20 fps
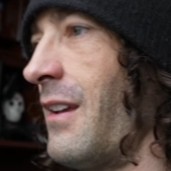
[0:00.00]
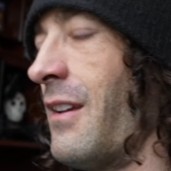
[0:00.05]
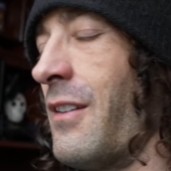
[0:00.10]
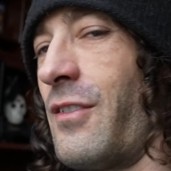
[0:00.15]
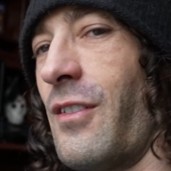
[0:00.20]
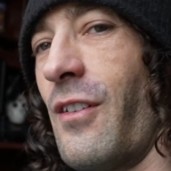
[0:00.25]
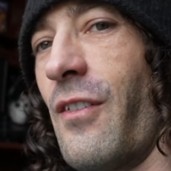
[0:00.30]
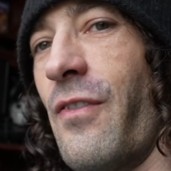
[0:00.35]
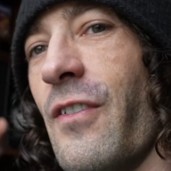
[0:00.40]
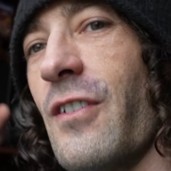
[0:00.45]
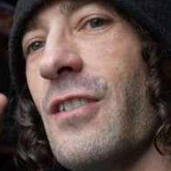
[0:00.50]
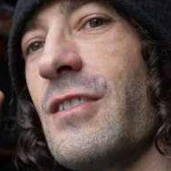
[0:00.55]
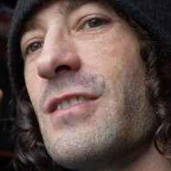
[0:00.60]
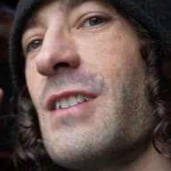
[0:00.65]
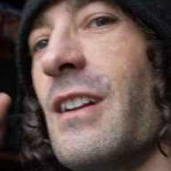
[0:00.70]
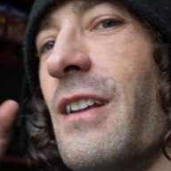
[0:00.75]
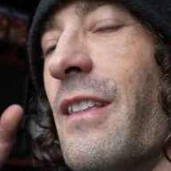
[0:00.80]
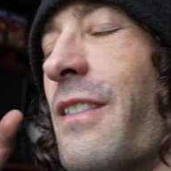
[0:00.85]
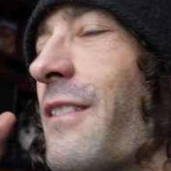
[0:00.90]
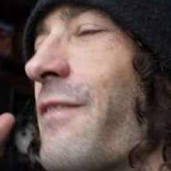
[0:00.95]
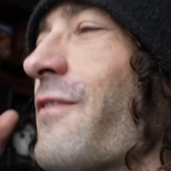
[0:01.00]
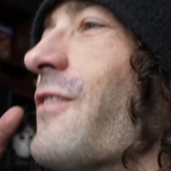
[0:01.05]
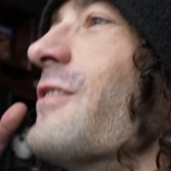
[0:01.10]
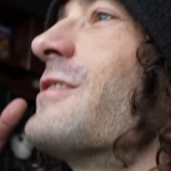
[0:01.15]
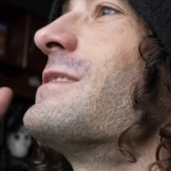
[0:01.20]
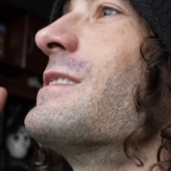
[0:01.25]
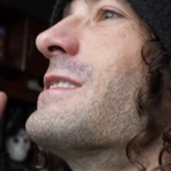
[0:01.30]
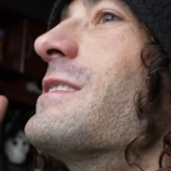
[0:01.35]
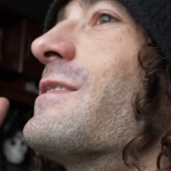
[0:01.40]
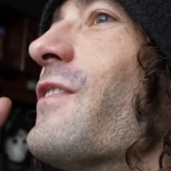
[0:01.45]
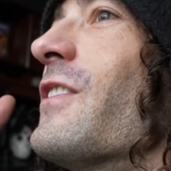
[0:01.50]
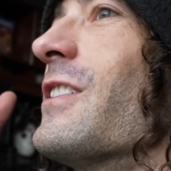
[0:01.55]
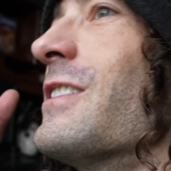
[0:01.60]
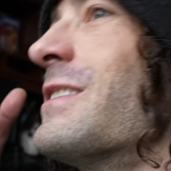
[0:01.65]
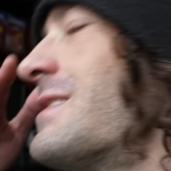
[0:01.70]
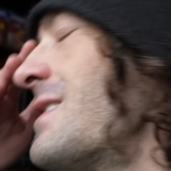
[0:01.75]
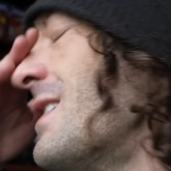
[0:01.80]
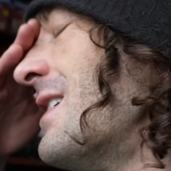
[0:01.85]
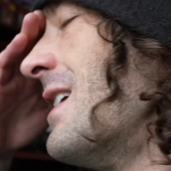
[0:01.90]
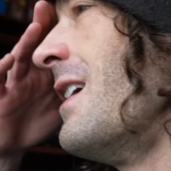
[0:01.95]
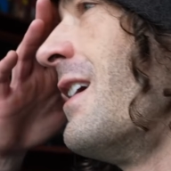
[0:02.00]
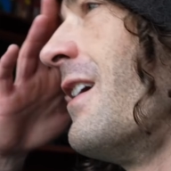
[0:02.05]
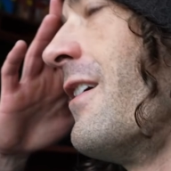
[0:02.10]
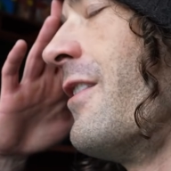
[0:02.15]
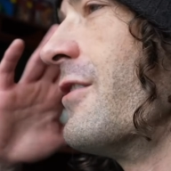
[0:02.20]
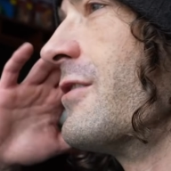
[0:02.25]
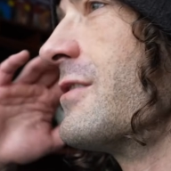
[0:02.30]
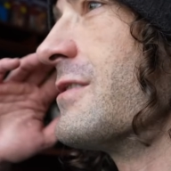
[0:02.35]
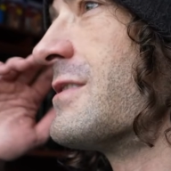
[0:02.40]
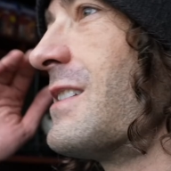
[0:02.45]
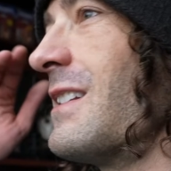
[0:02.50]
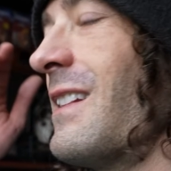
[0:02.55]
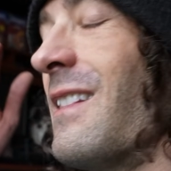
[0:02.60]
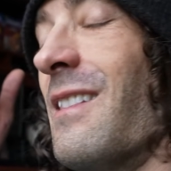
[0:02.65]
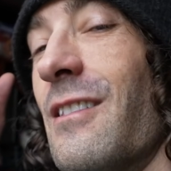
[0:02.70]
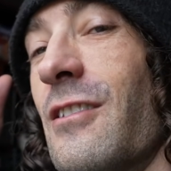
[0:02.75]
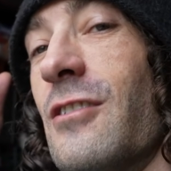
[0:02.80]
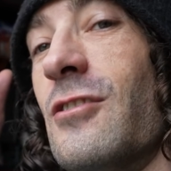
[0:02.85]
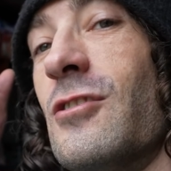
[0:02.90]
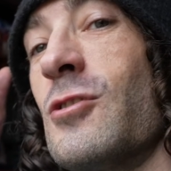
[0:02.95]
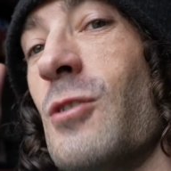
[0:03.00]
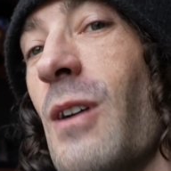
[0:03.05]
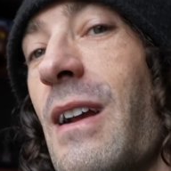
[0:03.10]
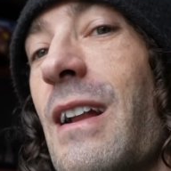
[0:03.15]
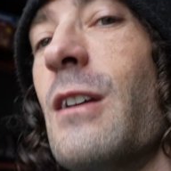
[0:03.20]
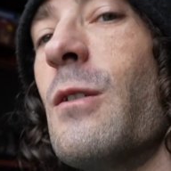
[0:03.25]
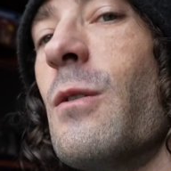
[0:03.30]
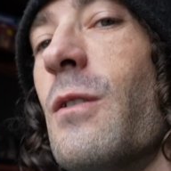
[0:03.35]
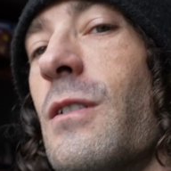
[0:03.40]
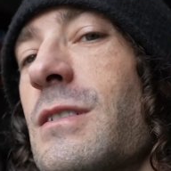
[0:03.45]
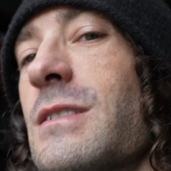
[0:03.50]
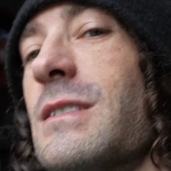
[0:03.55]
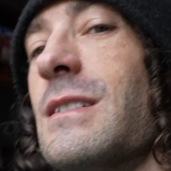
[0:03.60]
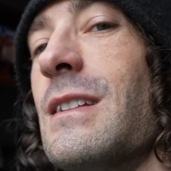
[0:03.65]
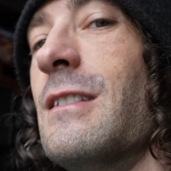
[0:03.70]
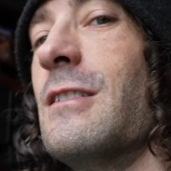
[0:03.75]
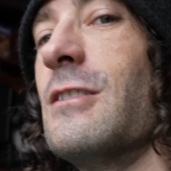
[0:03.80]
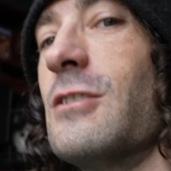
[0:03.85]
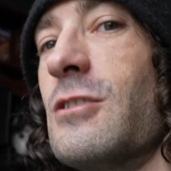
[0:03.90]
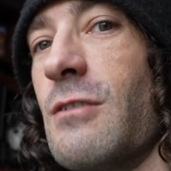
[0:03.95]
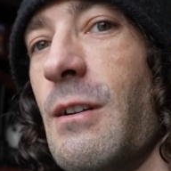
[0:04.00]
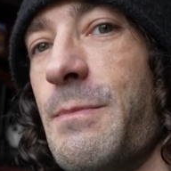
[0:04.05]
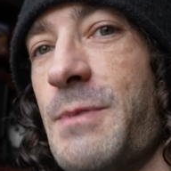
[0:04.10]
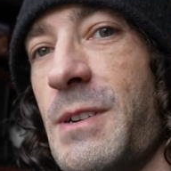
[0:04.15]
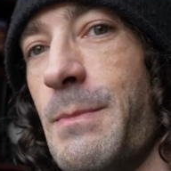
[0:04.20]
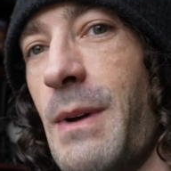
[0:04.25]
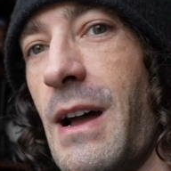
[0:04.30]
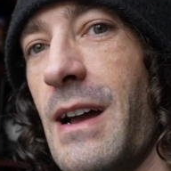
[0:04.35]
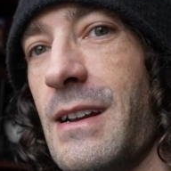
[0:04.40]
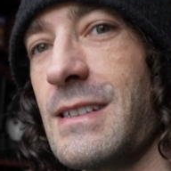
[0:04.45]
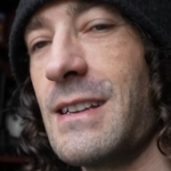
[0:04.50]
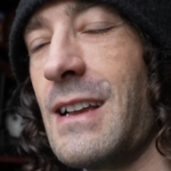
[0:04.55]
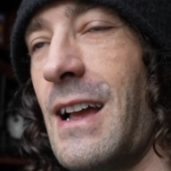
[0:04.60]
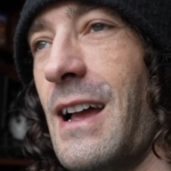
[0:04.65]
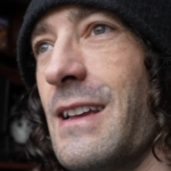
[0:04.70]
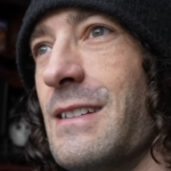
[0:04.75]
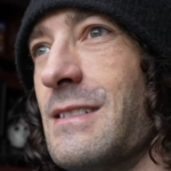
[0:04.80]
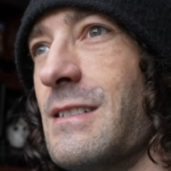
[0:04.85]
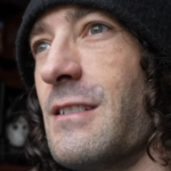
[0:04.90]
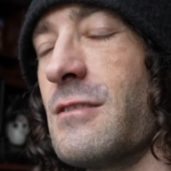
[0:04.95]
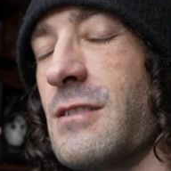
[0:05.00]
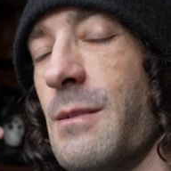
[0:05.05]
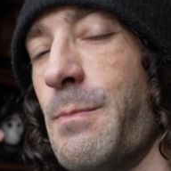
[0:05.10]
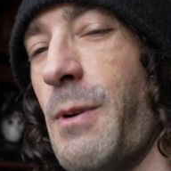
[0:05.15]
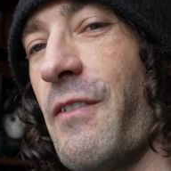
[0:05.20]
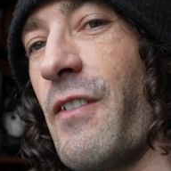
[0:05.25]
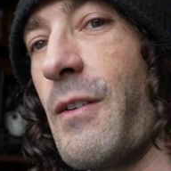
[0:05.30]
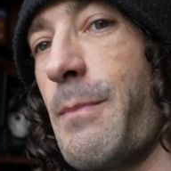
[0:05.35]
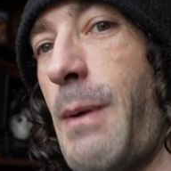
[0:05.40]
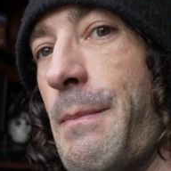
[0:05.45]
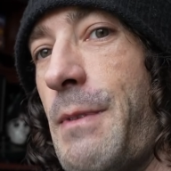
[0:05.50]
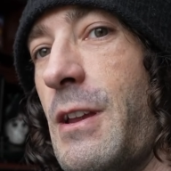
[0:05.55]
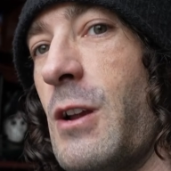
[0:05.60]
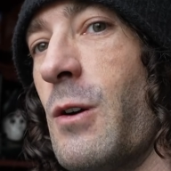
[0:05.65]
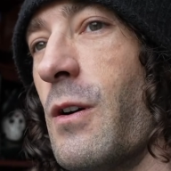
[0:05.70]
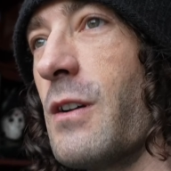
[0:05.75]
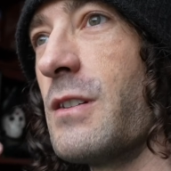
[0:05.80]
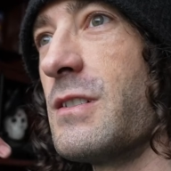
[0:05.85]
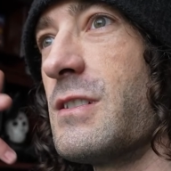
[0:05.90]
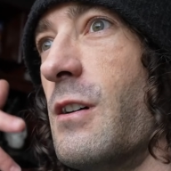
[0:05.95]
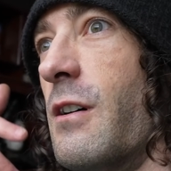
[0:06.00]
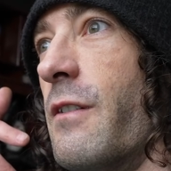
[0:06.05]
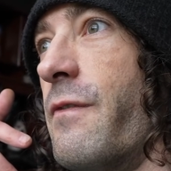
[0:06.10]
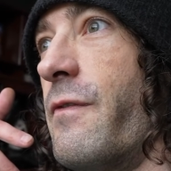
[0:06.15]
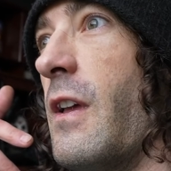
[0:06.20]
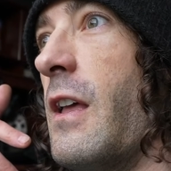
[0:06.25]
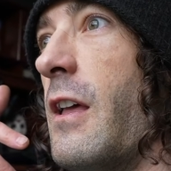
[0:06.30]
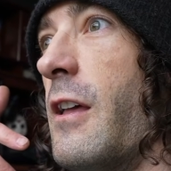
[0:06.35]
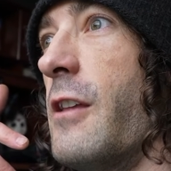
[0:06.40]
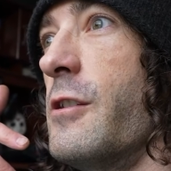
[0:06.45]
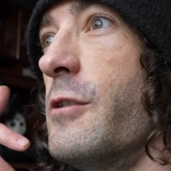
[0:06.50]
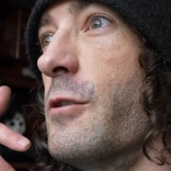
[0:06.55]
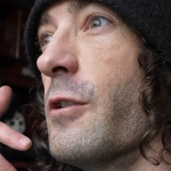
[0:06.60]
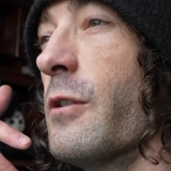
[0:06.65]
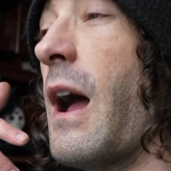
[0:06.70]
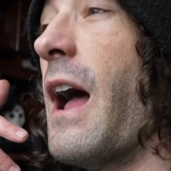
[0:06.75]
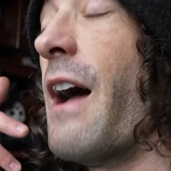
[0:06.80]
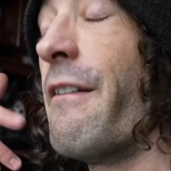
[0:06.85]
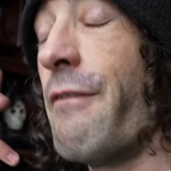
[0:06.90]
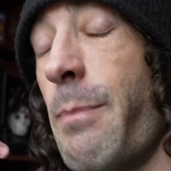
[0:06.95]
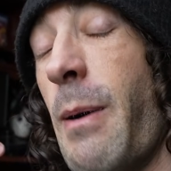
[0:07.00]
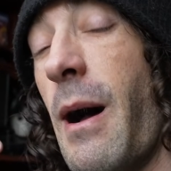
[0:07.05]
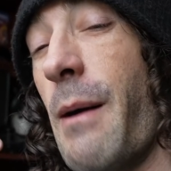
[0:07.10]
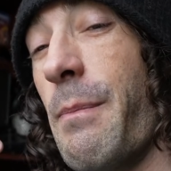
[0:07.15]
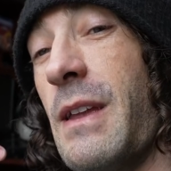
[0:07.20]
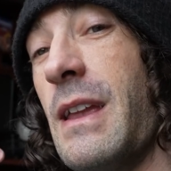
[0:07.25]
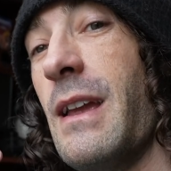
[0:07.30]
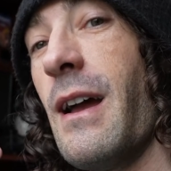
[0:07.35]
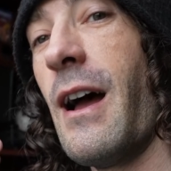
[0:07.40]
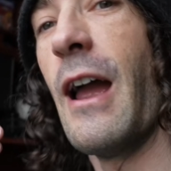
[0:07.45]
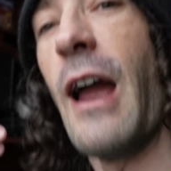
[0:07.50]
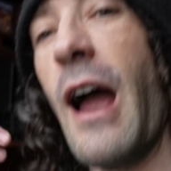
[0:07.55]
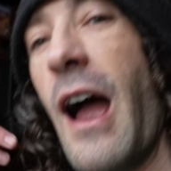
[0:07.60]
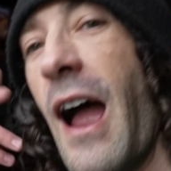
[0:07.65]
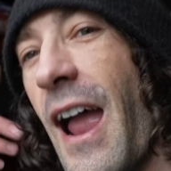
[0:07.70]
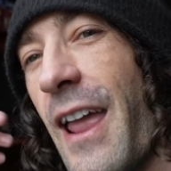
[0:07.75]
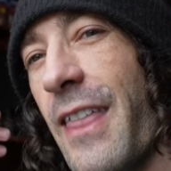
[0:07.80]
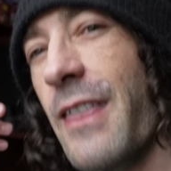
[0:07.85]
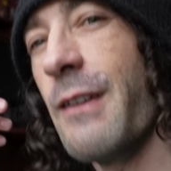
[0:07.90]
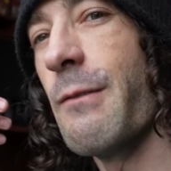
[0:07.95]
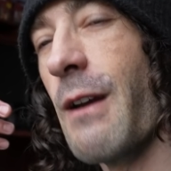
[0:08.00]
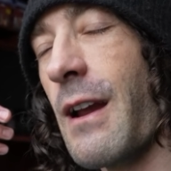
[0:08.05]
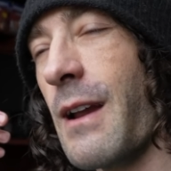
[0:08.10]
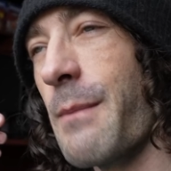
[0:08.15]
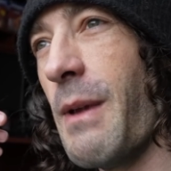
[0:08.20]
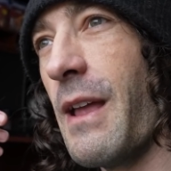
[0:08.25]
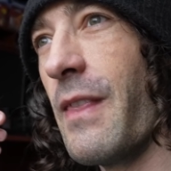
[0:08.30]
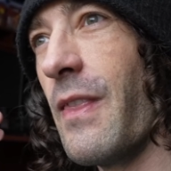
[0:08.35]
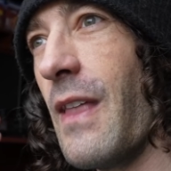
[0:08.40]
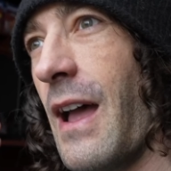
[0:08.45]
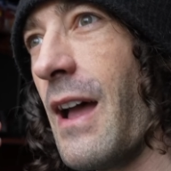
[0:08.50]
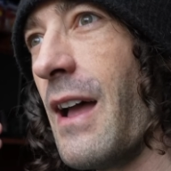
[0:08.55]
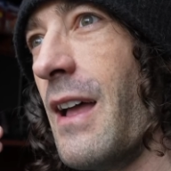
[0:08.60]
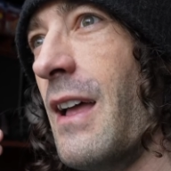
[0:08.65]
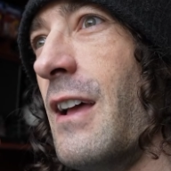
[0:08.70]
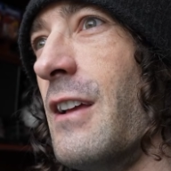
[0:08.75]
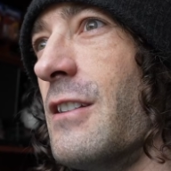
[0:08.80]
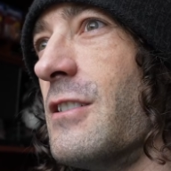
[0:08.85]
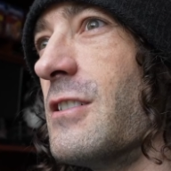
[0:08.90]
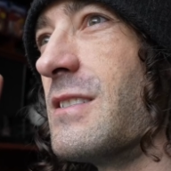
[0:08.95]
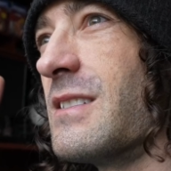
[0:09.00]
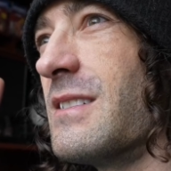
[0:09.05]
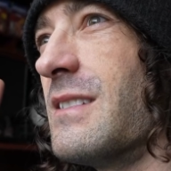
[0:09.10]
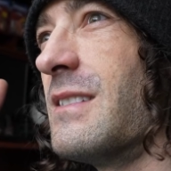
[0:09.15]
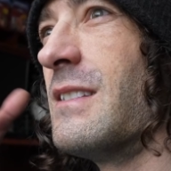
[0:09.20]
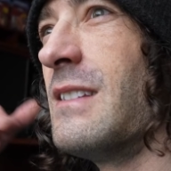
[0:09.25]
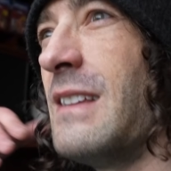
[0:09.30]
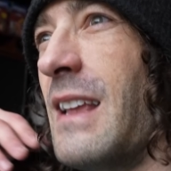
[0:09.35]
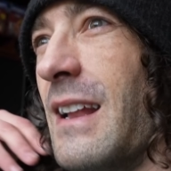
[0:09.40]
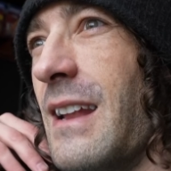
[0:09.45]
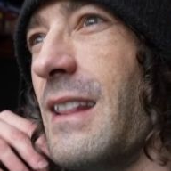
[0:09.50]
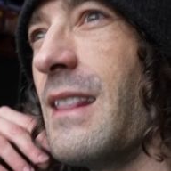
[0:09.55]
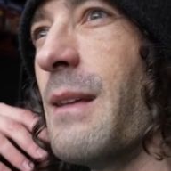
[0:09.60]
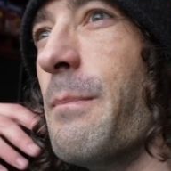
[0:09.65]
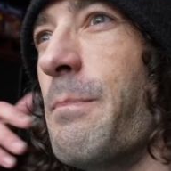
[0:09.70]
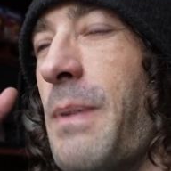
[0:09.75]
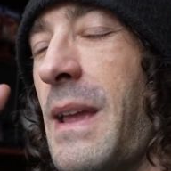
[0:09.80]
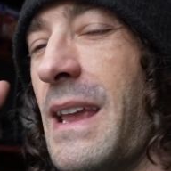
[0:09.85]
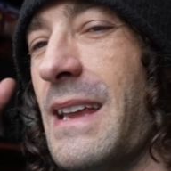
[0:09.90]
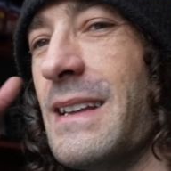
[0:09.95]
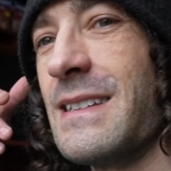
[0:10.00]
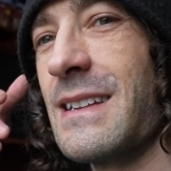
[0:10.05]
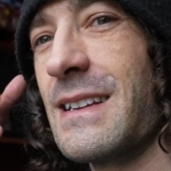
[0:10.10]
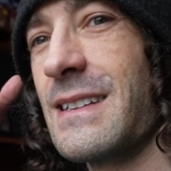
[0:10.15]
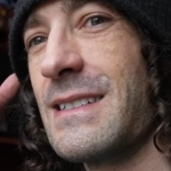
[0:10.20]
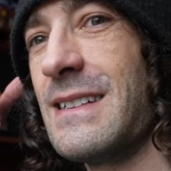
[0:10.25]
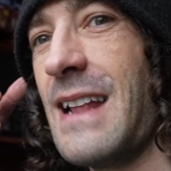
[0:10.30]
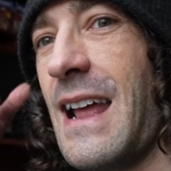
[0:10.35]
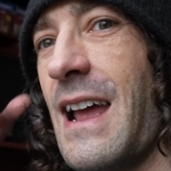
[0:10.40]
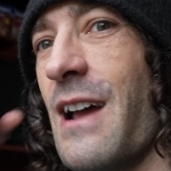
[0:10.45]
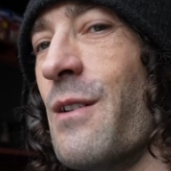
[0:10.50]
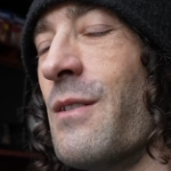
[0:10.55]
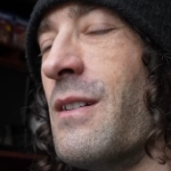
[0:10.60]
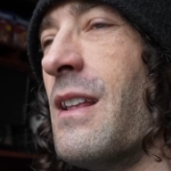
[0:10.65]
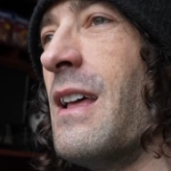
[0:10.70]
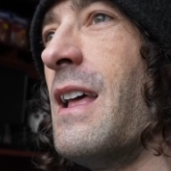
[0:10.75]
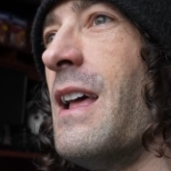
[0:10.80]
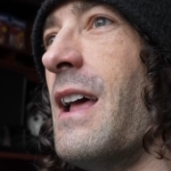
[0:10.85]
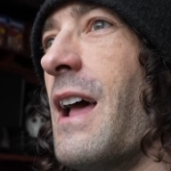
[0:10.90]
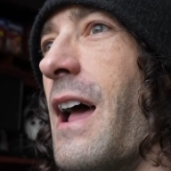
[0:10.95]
So first things first, there's training courses in the description box, guys. There's a perfect puppy course, so if you have a puppy, I highly recommend that. Just getting the basics down.